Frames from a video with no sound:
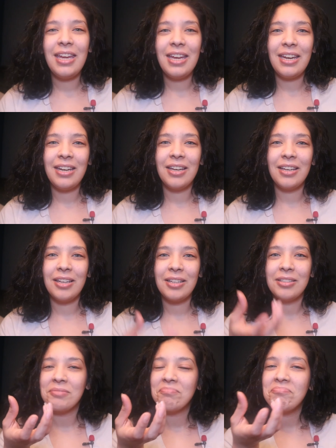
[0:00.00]
in
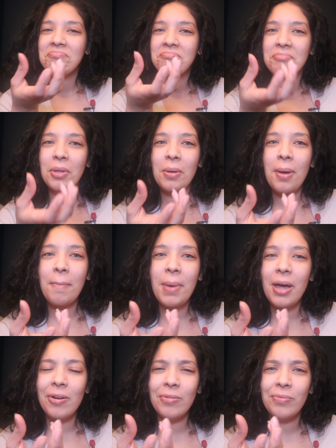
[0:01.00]
uh, a
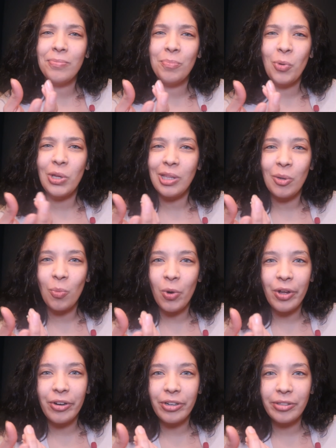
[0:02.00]
pot of boiling
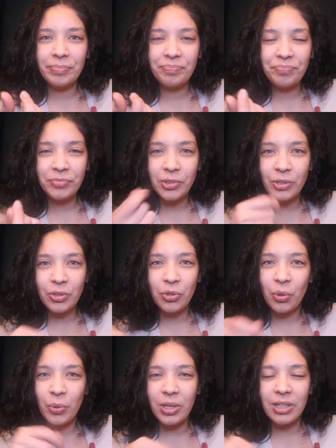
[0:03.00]
water
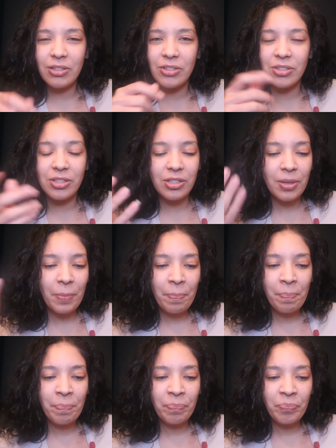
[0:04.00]
so you can just
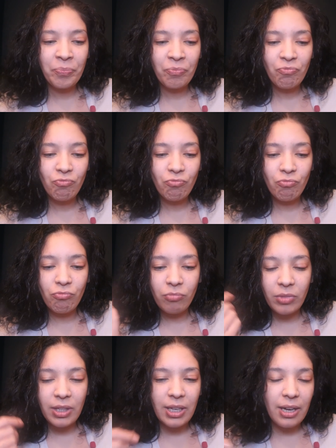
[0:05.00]

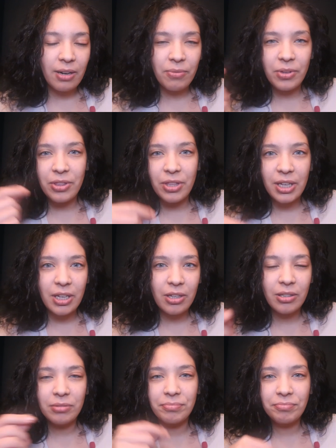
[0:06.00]
get
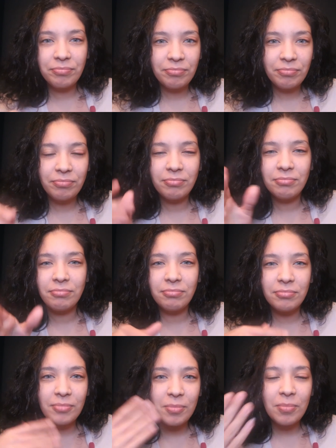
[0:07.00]
everything
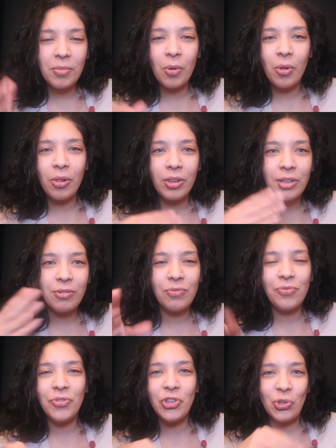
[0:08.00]
all
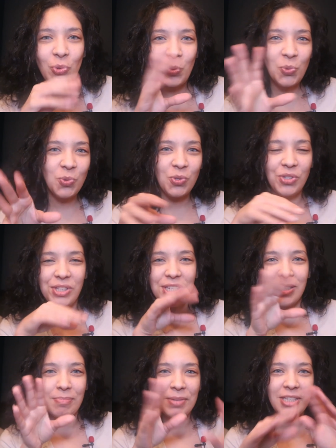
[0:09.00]
infused
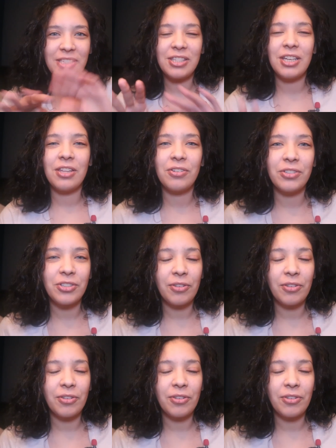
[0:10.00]
and mixed together and